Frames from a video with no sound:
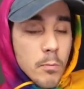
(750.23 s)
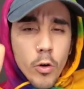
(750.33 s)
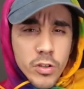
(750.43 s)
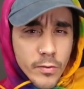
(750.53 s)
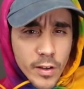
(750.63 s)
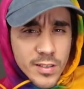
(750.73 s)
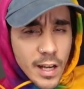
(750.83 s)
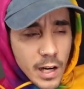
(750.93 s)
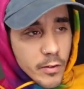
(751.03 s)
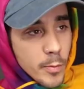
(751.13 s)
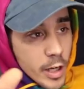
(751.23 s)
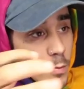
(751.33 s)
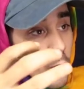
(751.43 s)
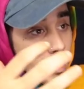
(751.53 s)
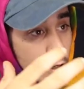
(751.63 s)
Most of us, not everybody,
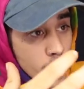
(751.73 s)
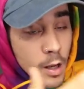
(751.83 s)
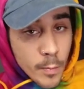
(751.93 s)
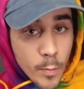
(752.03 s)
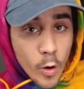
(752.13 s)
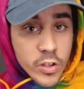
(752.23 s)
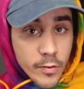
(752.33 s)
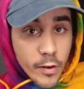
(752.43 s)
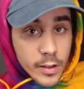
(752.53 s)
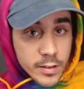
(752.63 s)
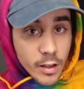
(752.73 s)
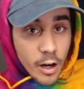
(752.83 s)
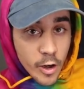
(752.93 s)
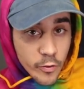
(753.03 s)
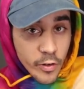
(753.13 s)
but most of us
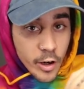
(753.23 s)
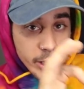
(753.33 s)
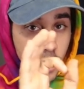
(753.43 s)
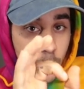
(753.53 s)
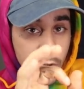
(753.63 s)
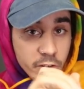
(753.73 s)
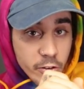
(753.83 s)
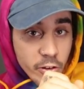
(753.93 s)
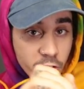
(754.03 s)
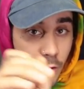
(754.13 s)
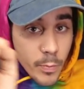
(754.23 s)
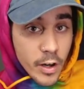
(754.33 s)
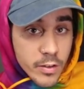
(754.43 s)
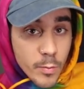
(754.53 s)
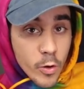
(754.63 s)
are in very good positions
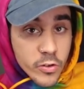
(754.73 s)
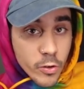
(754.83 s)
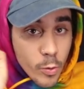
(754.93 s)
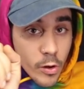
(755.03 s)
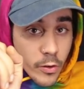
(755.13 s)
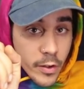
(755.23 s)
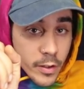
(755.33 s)
compared to most of the world.